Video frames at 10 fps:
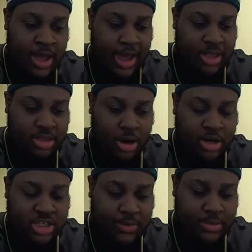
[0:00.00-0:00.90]
Had
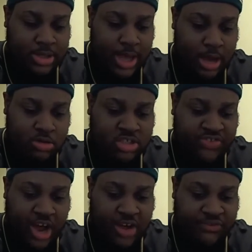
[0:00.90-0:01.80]
37 tackles,
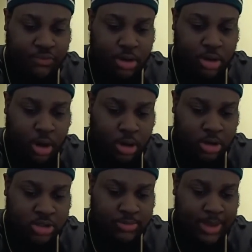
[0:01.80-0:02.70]
5 for a
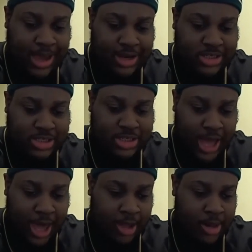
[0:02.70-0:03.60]
loss. Had a
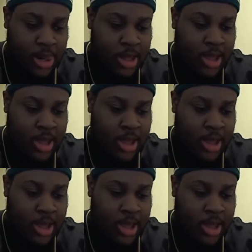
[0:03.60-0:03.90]
sack.